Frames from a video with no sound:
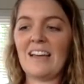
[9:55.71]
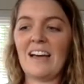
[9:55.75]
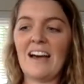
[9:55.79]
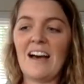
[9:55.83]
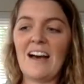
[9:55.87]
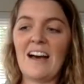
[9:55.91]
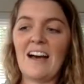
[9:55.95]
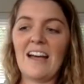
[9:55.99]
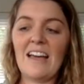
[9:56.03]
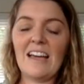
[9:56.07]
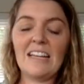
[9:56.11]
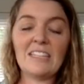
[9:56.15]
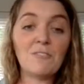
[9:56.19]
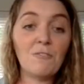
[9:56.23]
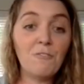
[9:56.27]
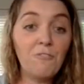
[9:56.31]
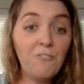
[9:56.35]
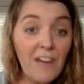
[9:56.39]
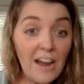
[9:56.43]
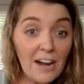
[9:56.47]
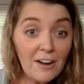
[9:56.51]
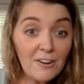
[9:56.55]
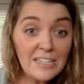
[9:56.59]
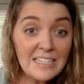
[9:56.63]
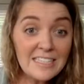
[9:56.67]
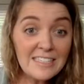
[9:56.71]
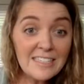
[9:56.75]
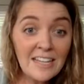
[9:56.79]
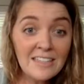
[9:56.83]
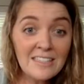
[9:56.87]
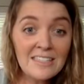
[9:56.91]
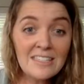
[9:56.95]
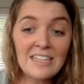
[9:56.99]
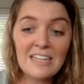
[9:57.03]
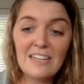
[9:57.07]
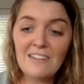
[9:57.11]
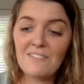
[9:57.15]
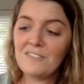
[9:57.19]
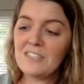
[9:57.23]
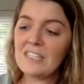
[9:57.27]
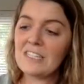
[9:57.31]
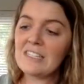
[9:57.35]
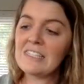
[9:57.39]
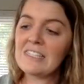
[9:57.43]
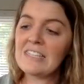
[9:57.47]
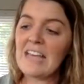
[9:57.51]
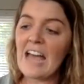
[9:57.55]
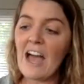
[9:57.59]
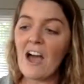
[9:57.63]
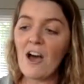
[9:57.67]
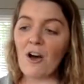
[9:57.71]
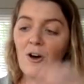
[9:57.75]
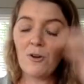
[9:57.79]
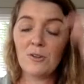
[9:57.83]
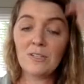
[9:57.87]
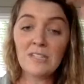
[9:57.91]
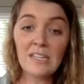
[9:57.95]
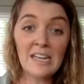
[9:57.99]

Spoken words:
It's very sensitive to sound,